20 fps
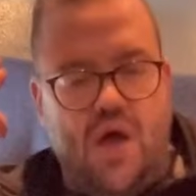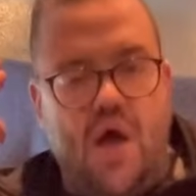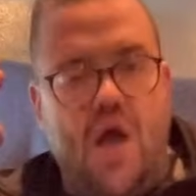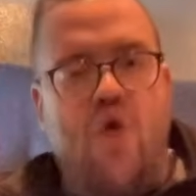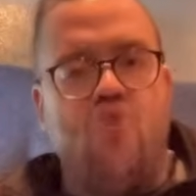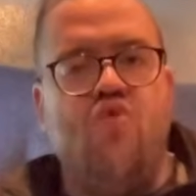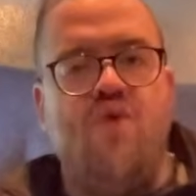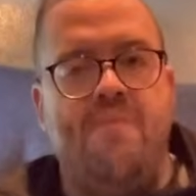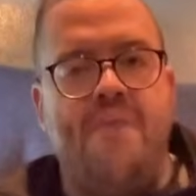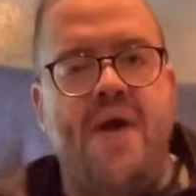
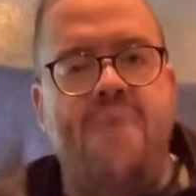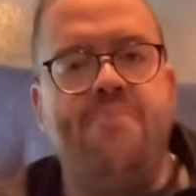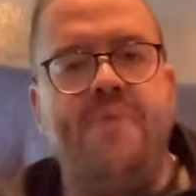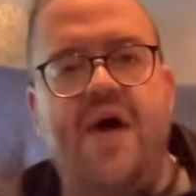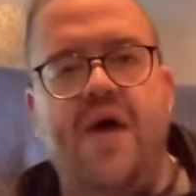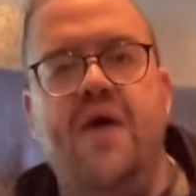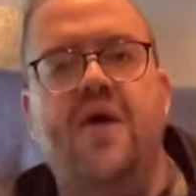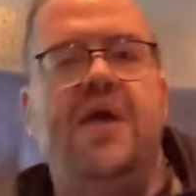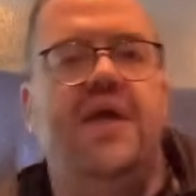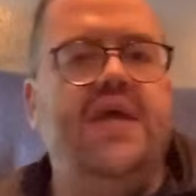
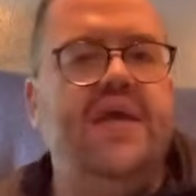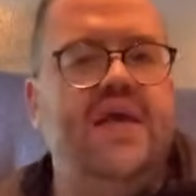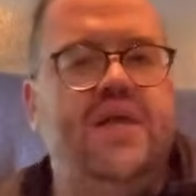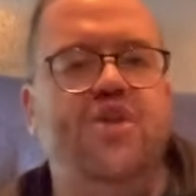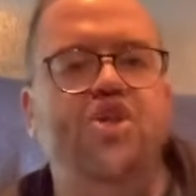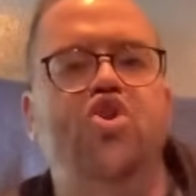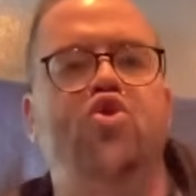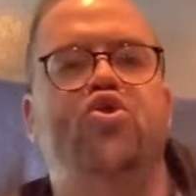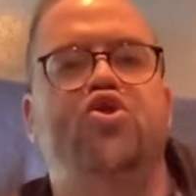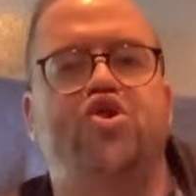Remember, in
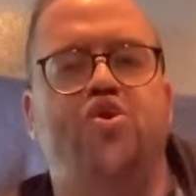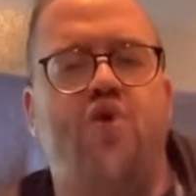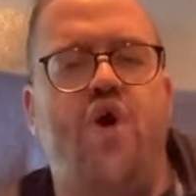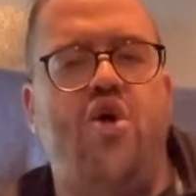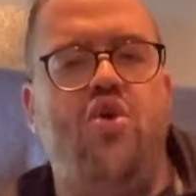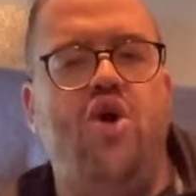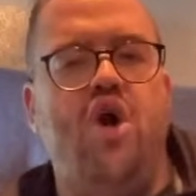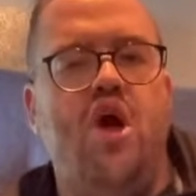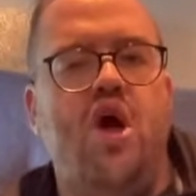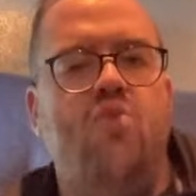
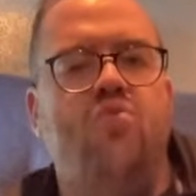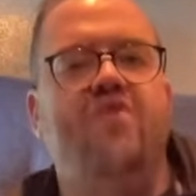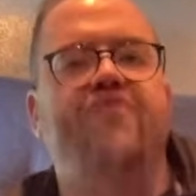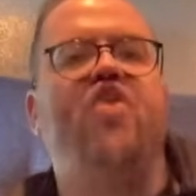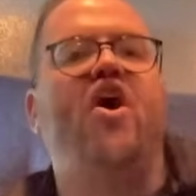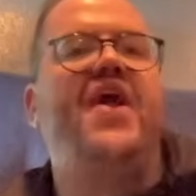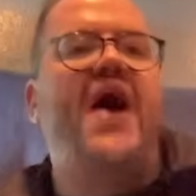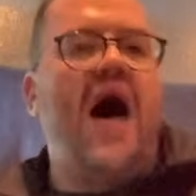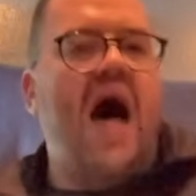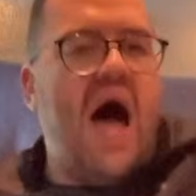utero, we've
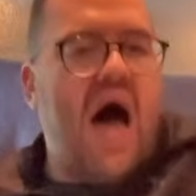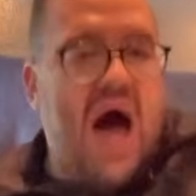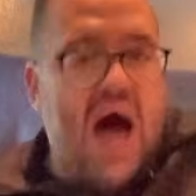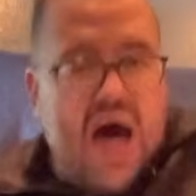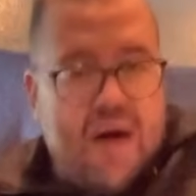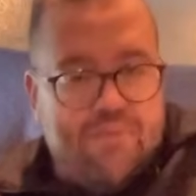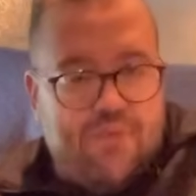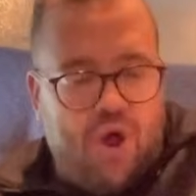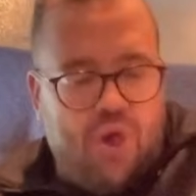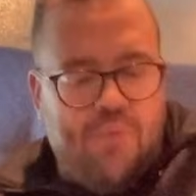got
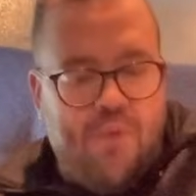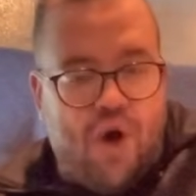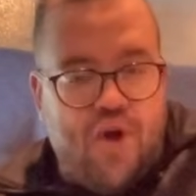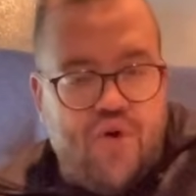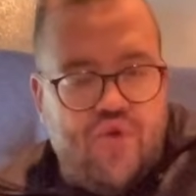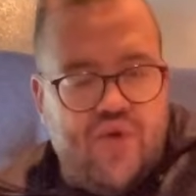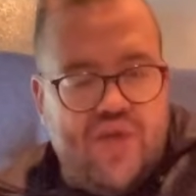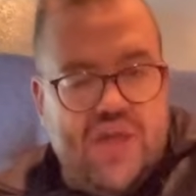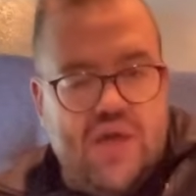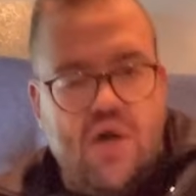high
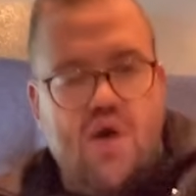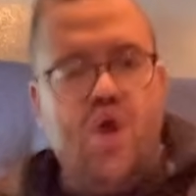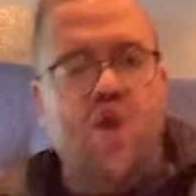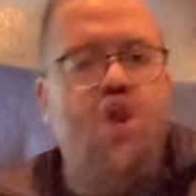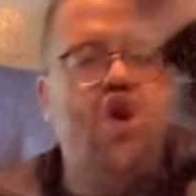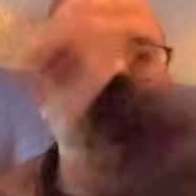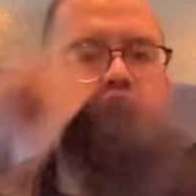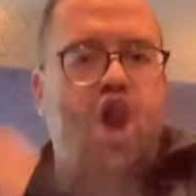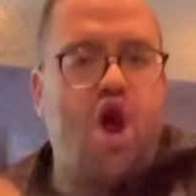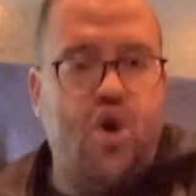pulmonary,
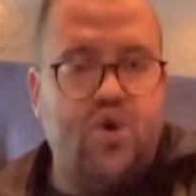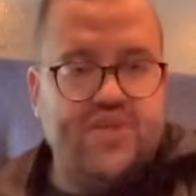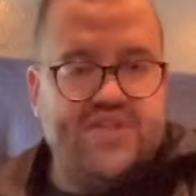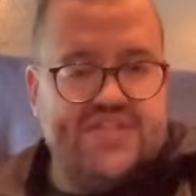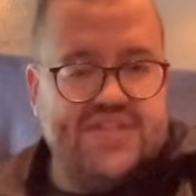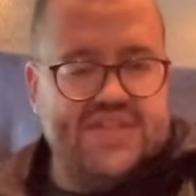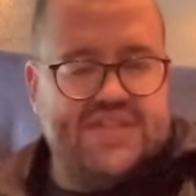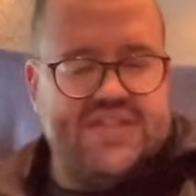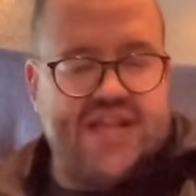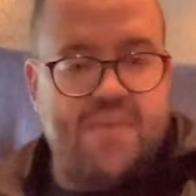low
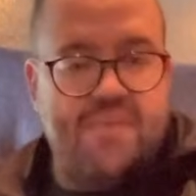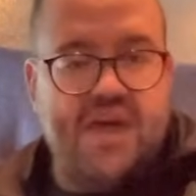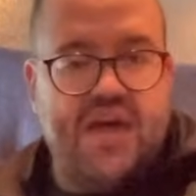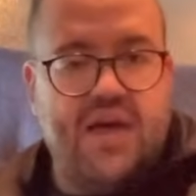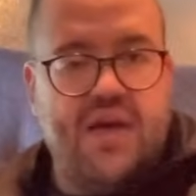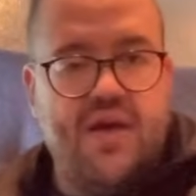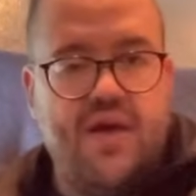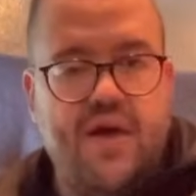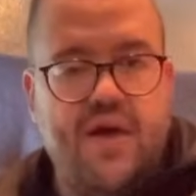systemic.